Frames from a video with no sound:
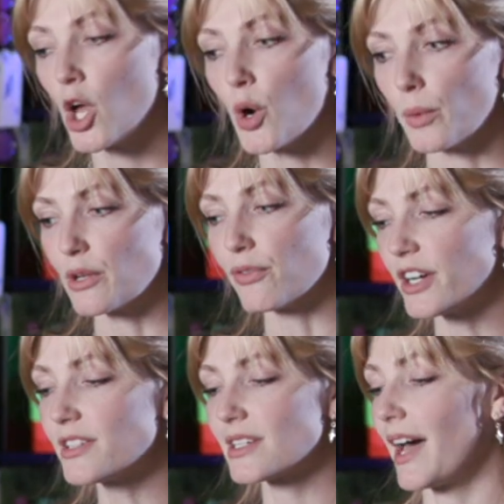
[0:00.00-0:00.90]
When you
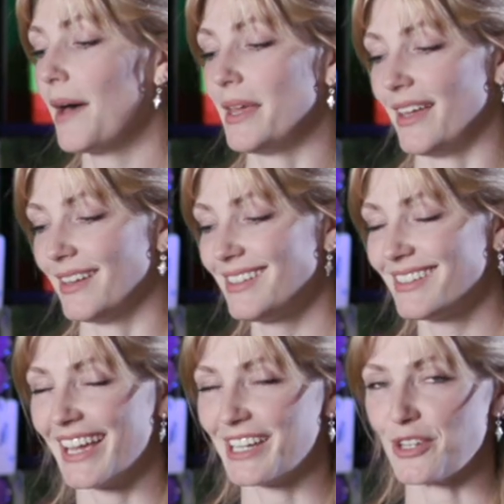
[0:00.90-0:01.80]
first come in
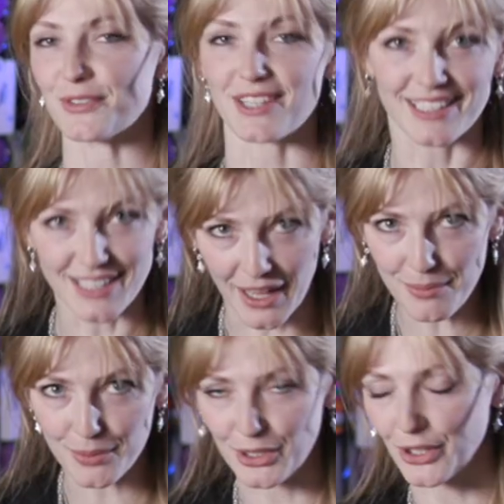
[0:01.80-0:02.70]
and you've signed
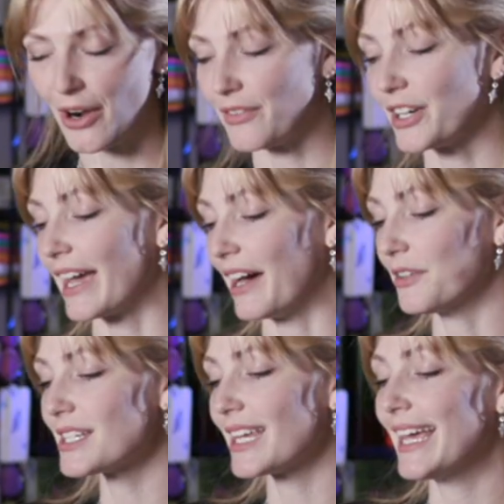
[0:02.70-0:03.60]
up with your Harvard
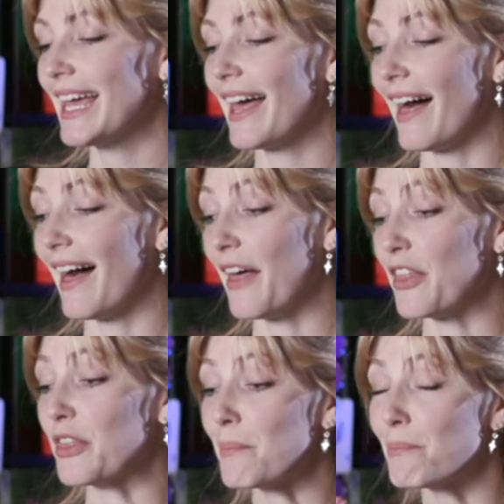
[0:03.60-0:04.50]
account,
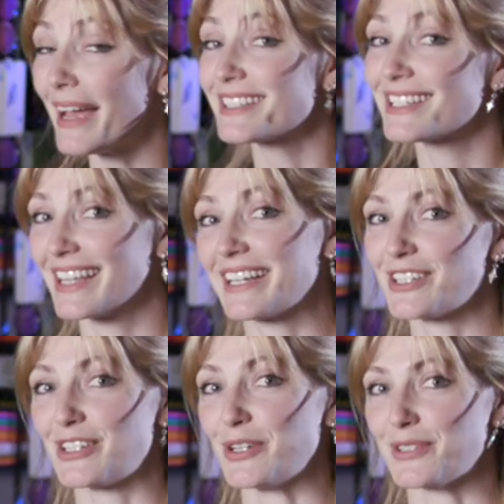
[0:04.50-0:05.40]
the best thing
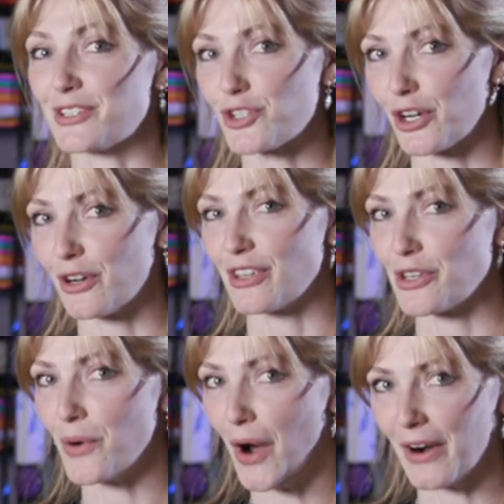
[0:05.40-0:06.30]
to do is ensure that
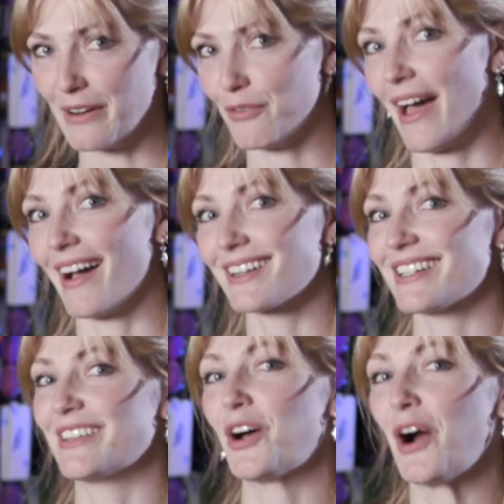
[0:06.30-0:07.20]
you are, in fact,
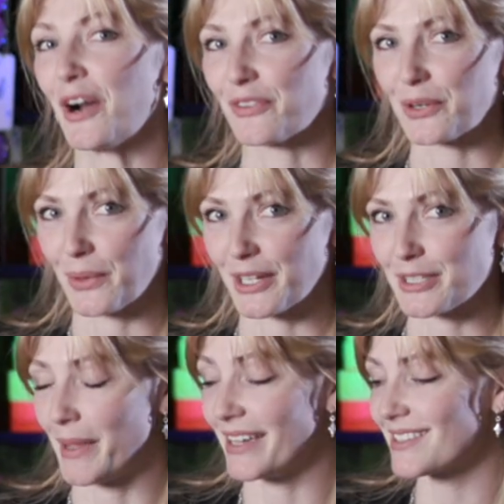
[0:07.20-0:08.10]
in the Harvard
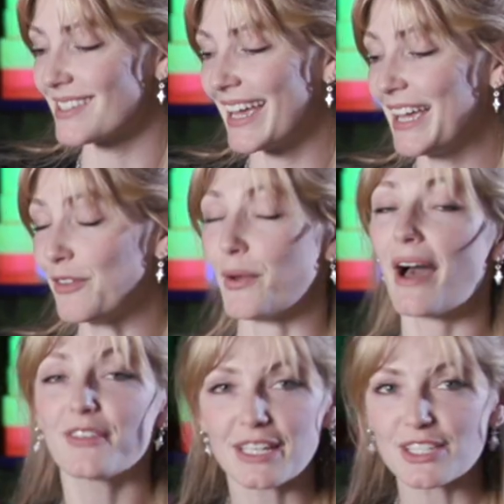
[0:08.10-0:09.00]
workspace. If you
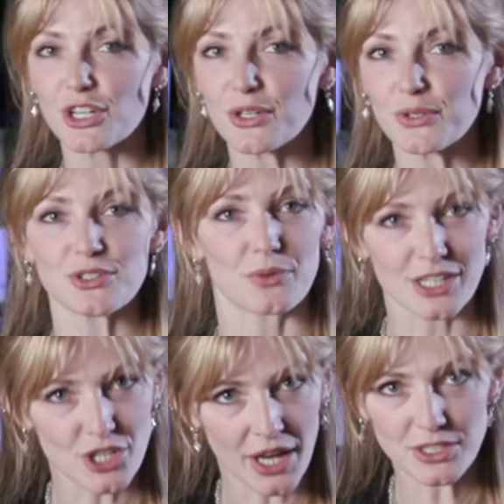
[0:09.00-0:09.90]
have any issues,
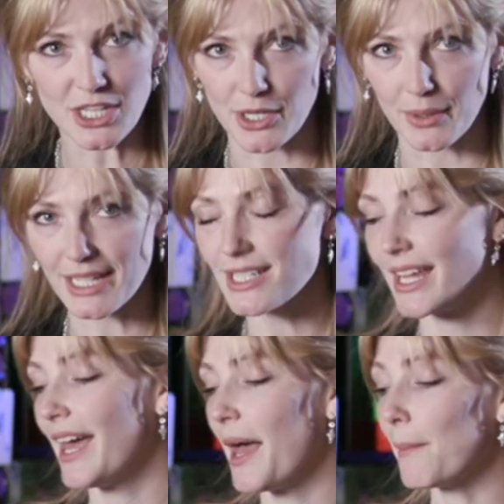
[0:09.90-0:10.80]
reach out to Hewitt,
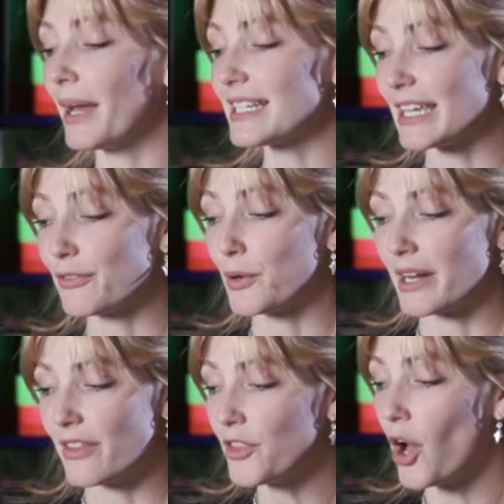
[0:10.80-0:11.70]
but if you're
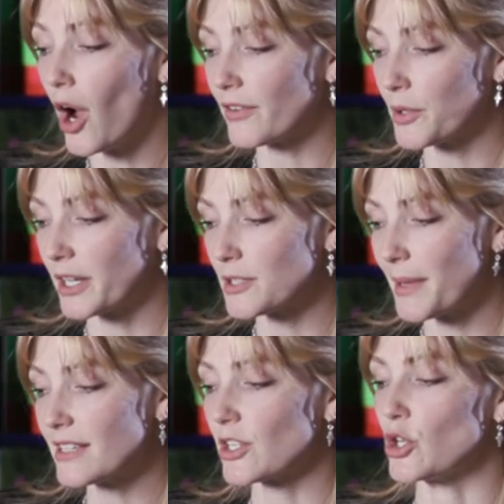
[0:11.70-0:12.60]
in the Harvard
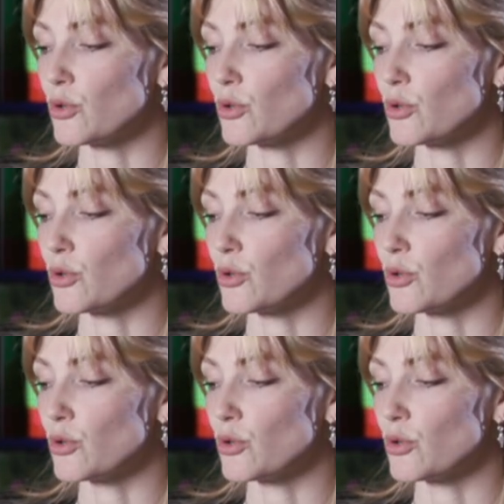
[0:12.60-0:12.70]
workspace, you